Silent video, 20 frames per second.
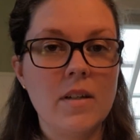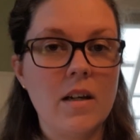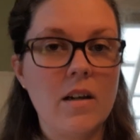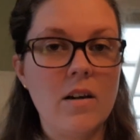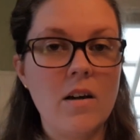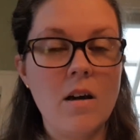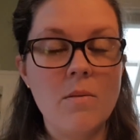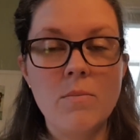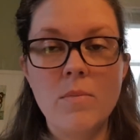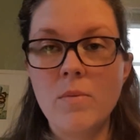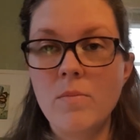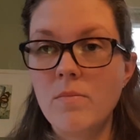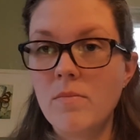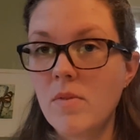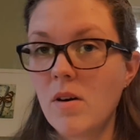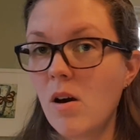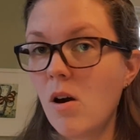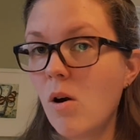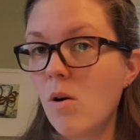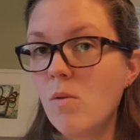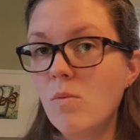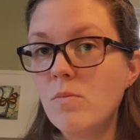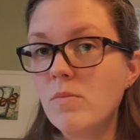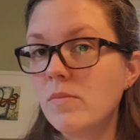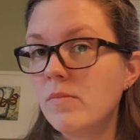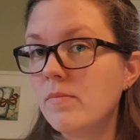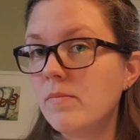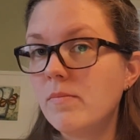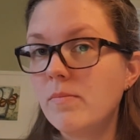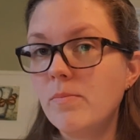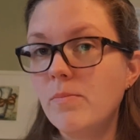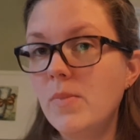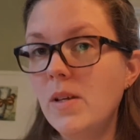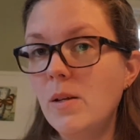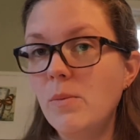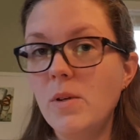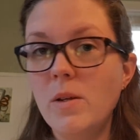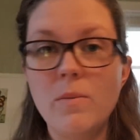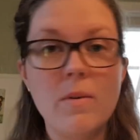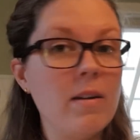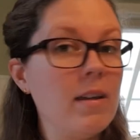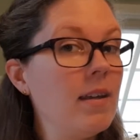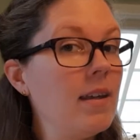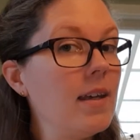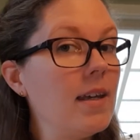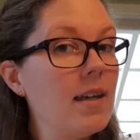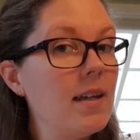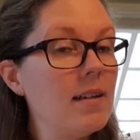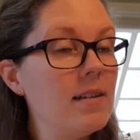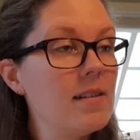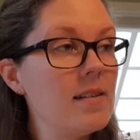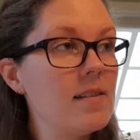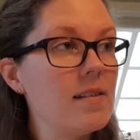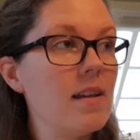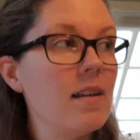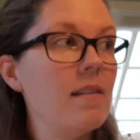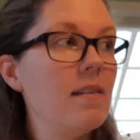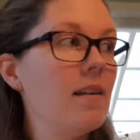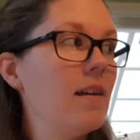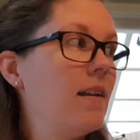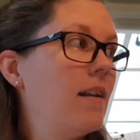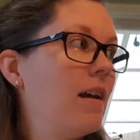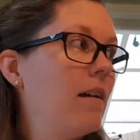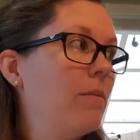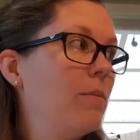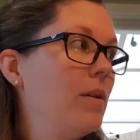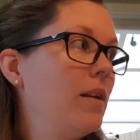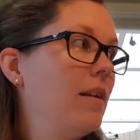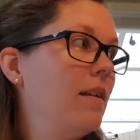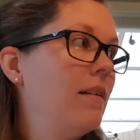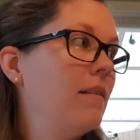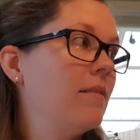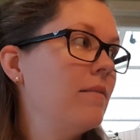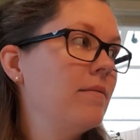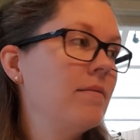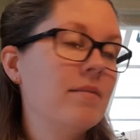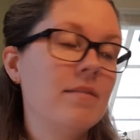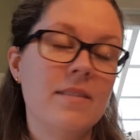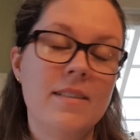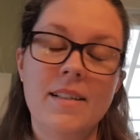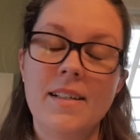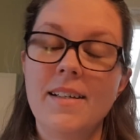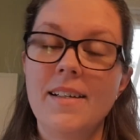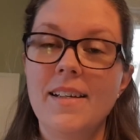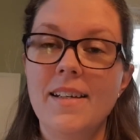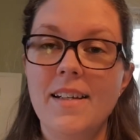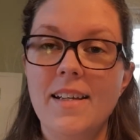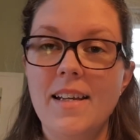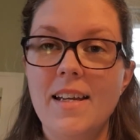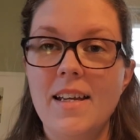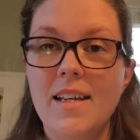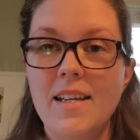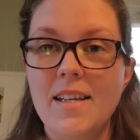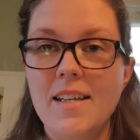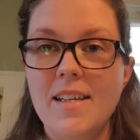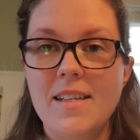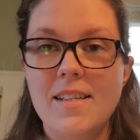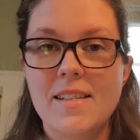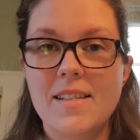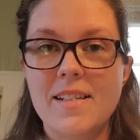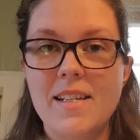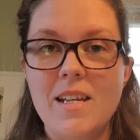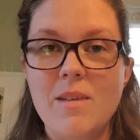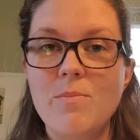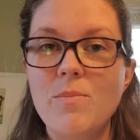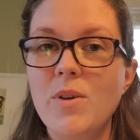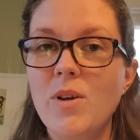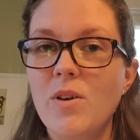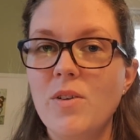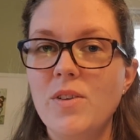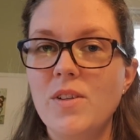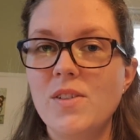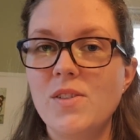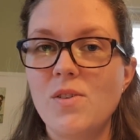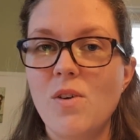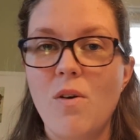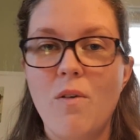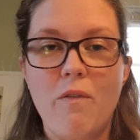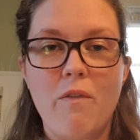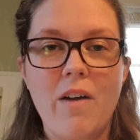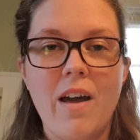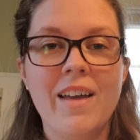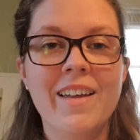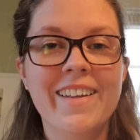come home, been with my kids, and then have been sleeping on the sofa